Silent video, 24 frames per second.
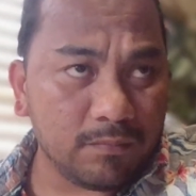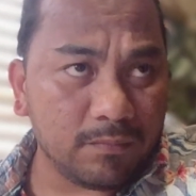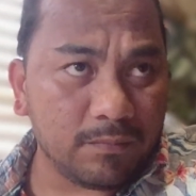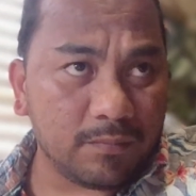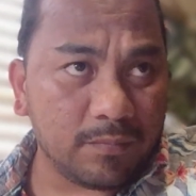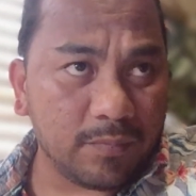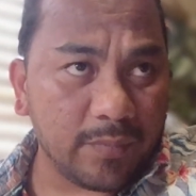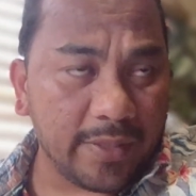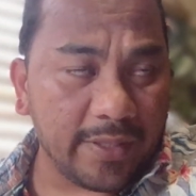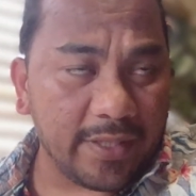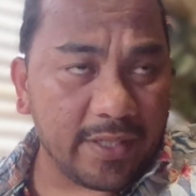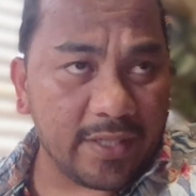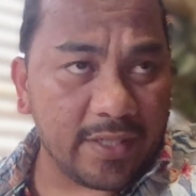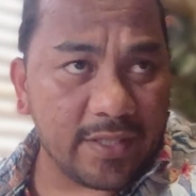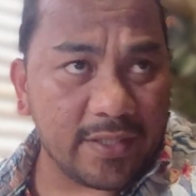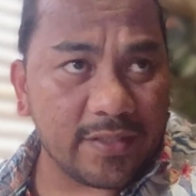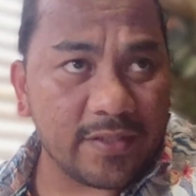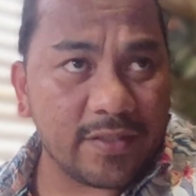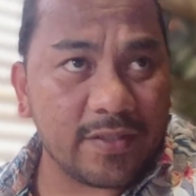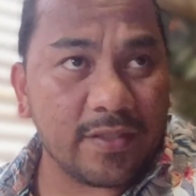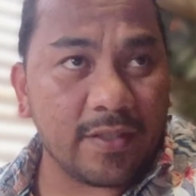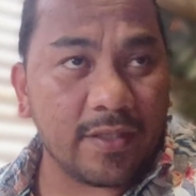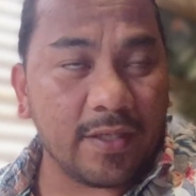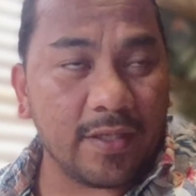
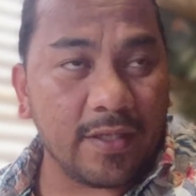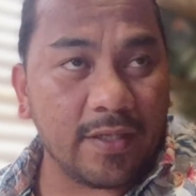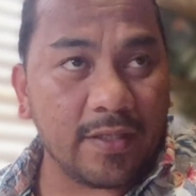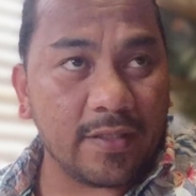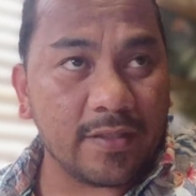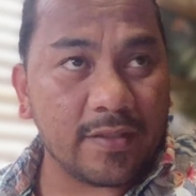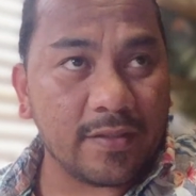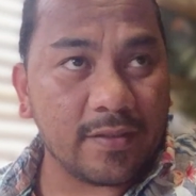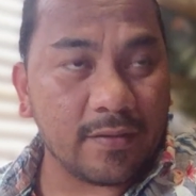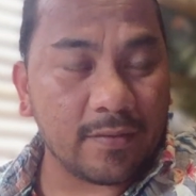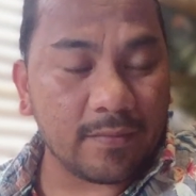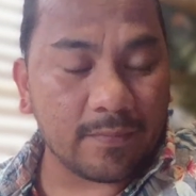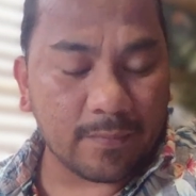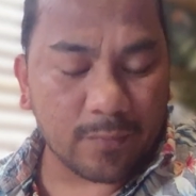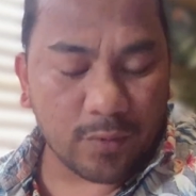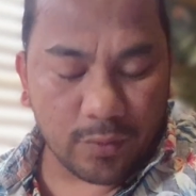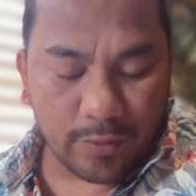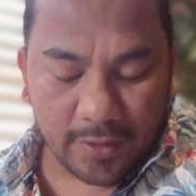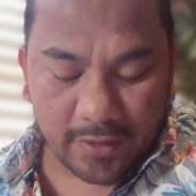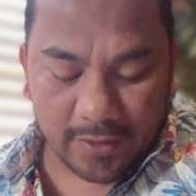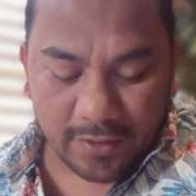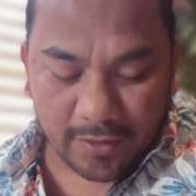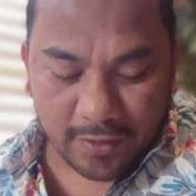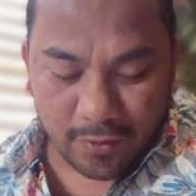is
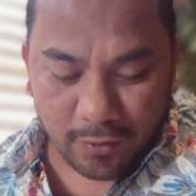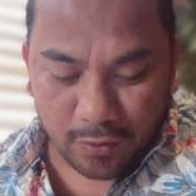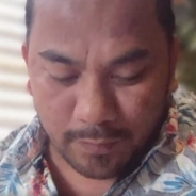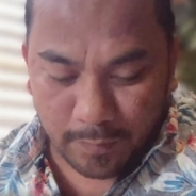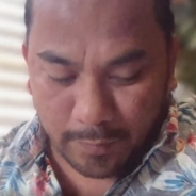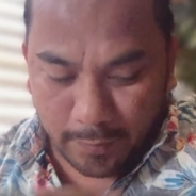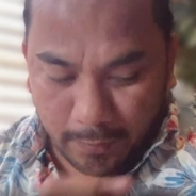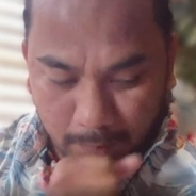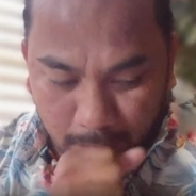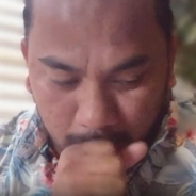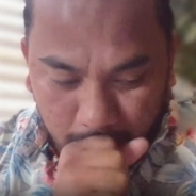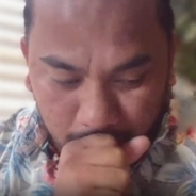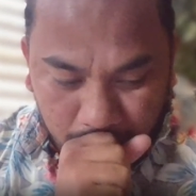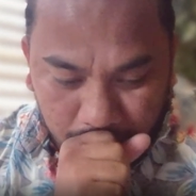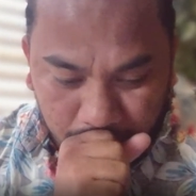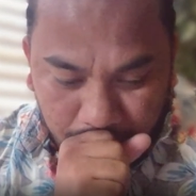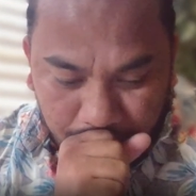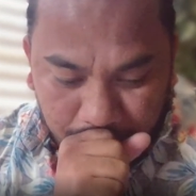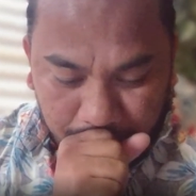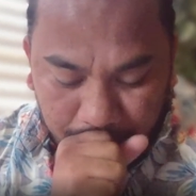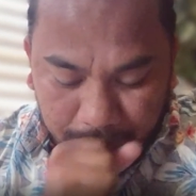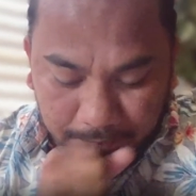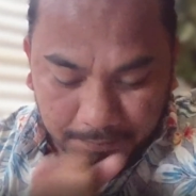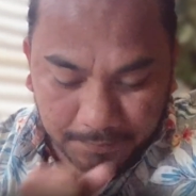excuse me.
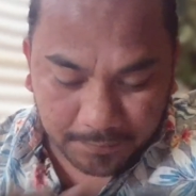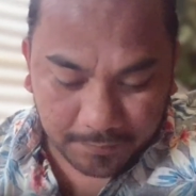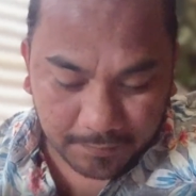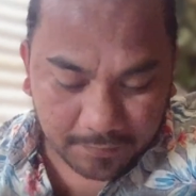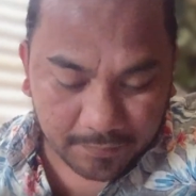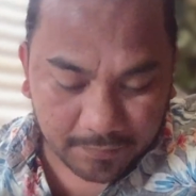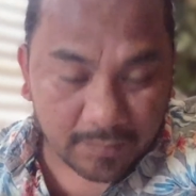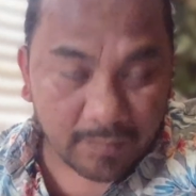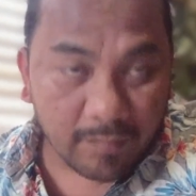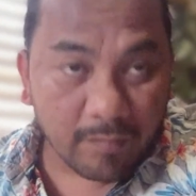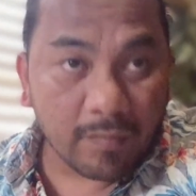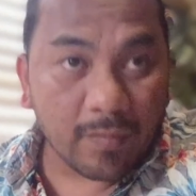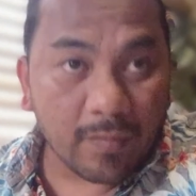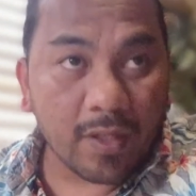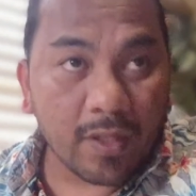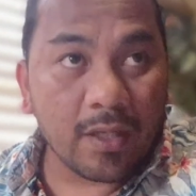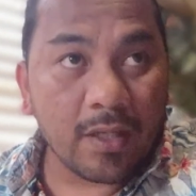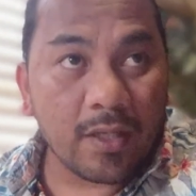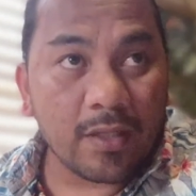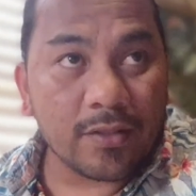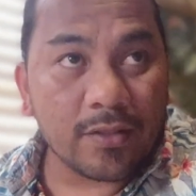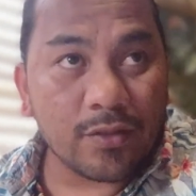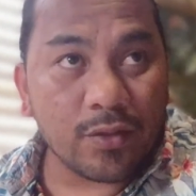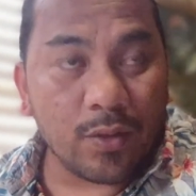
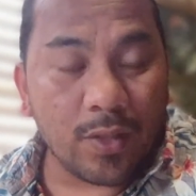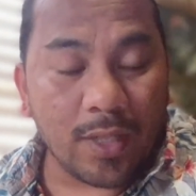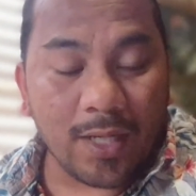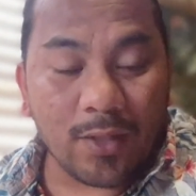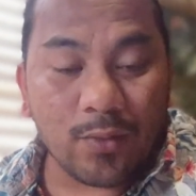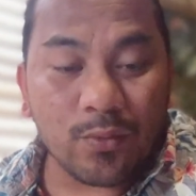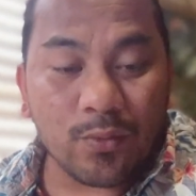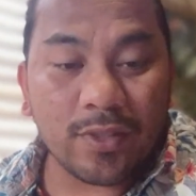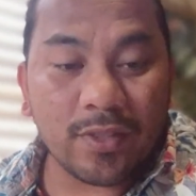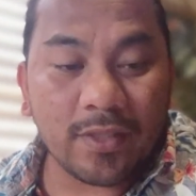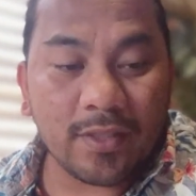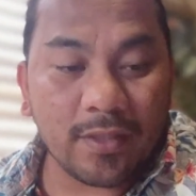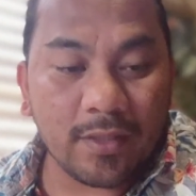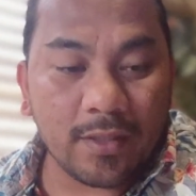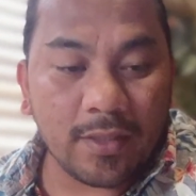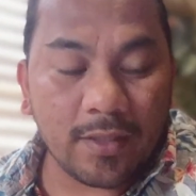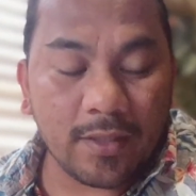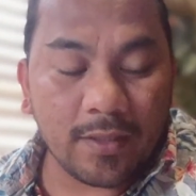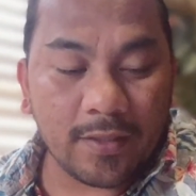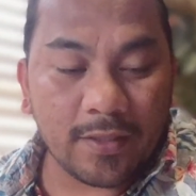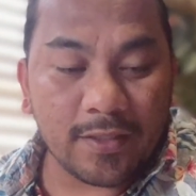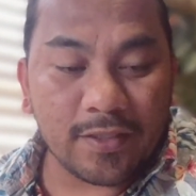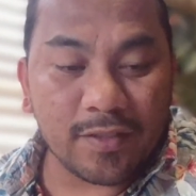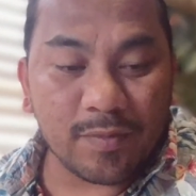So I would
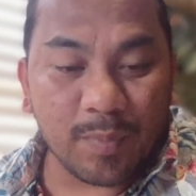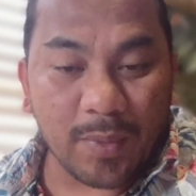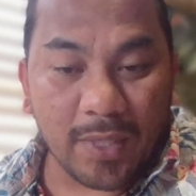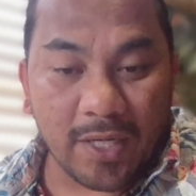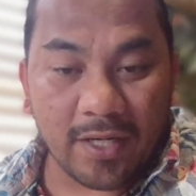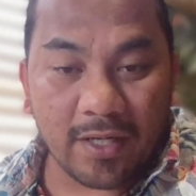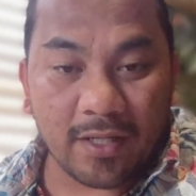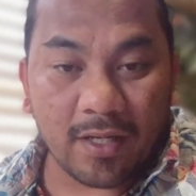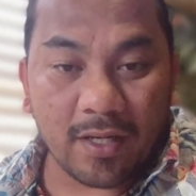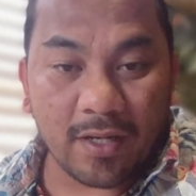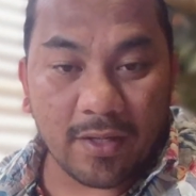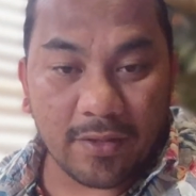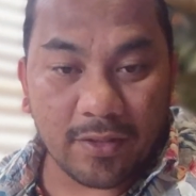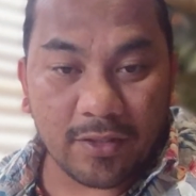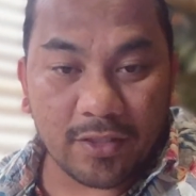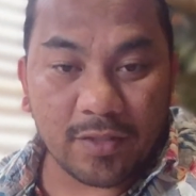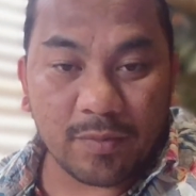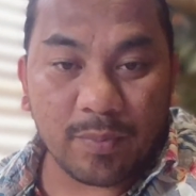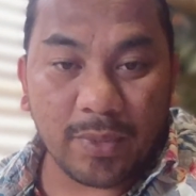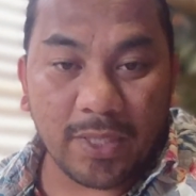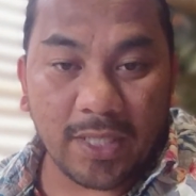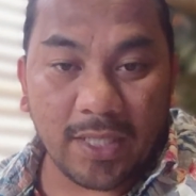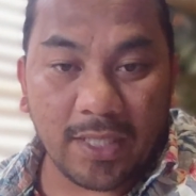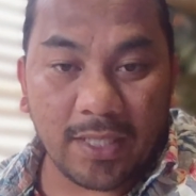inspire others
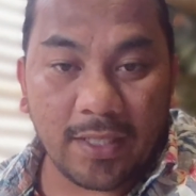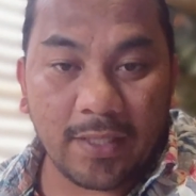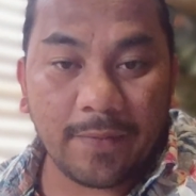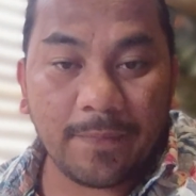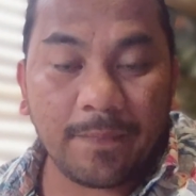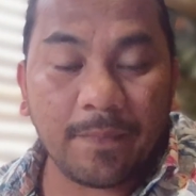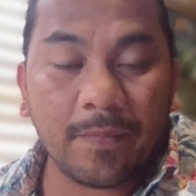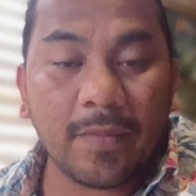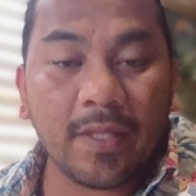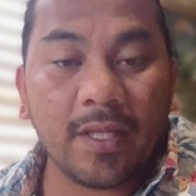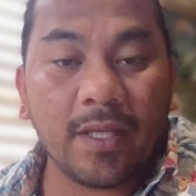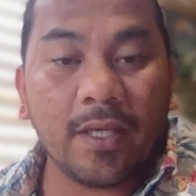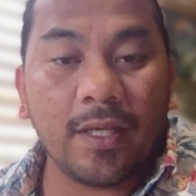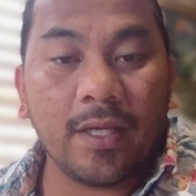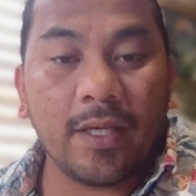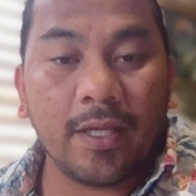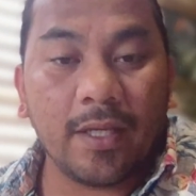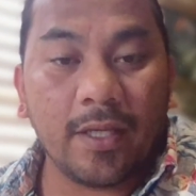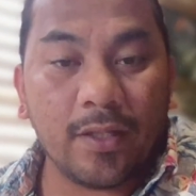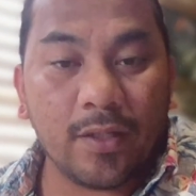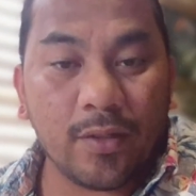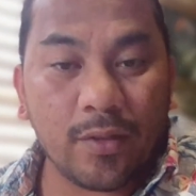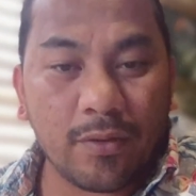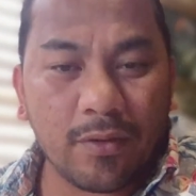by
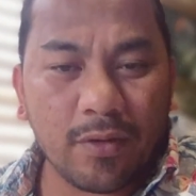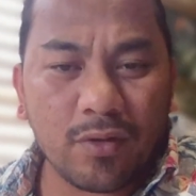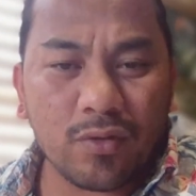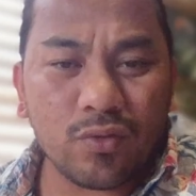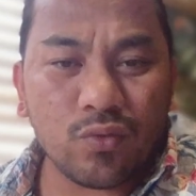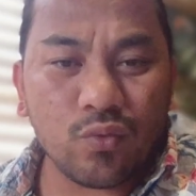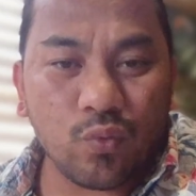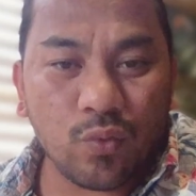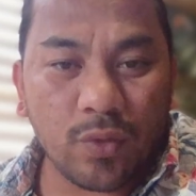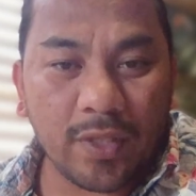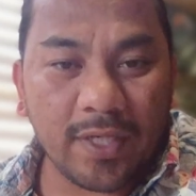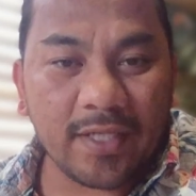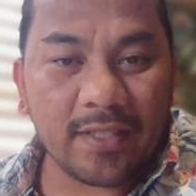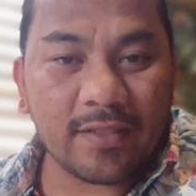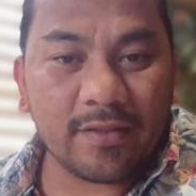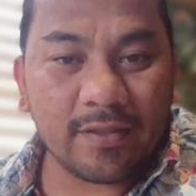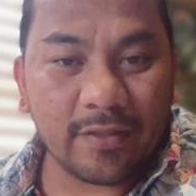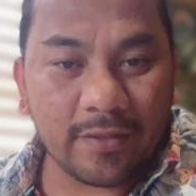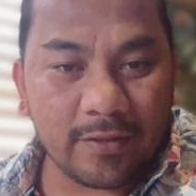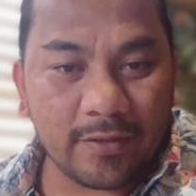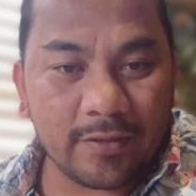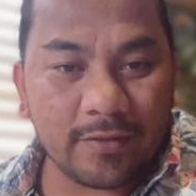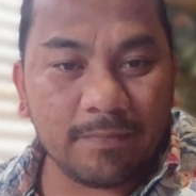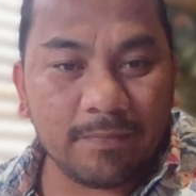don't wait
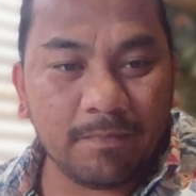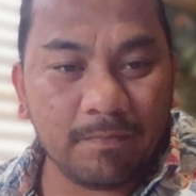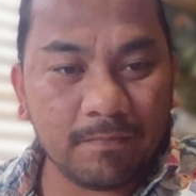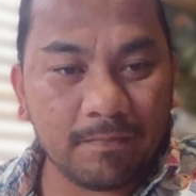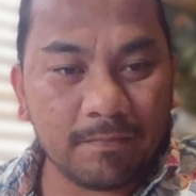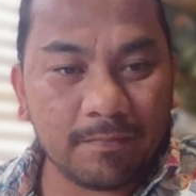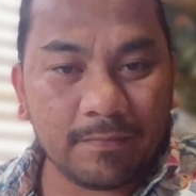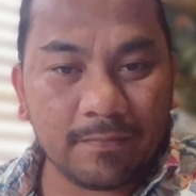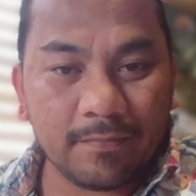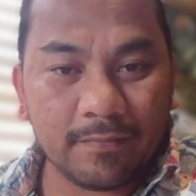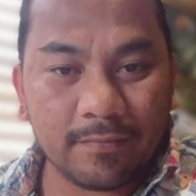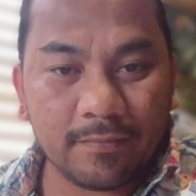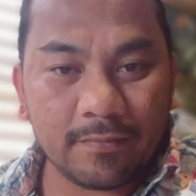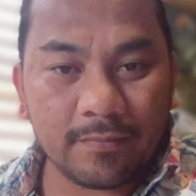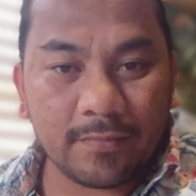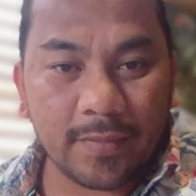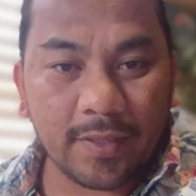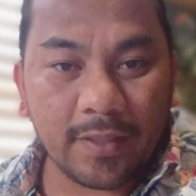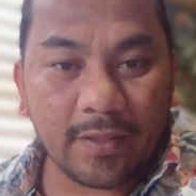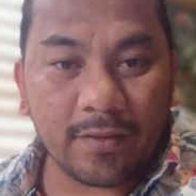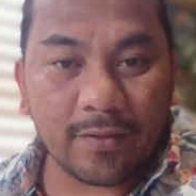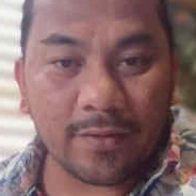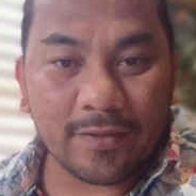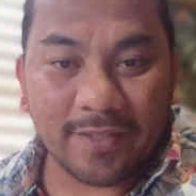till
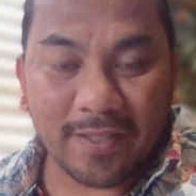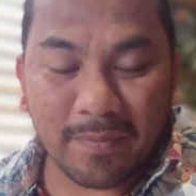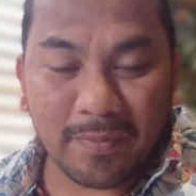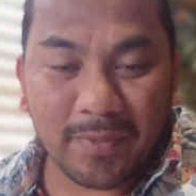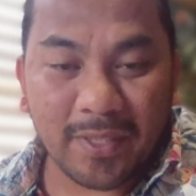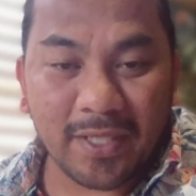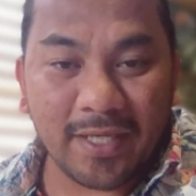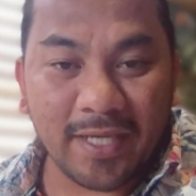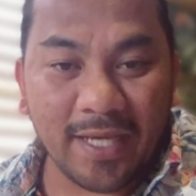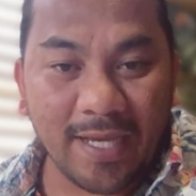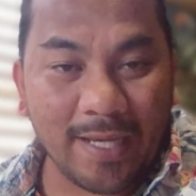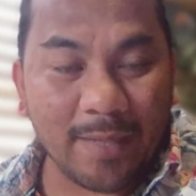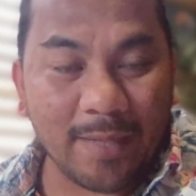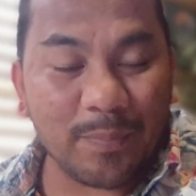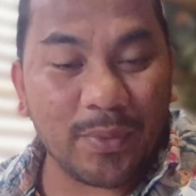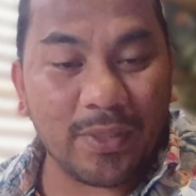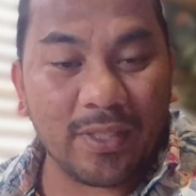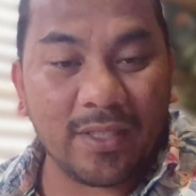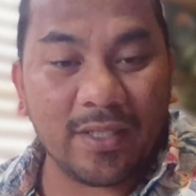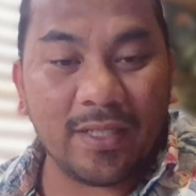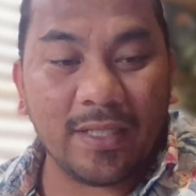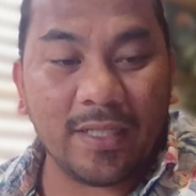something happened.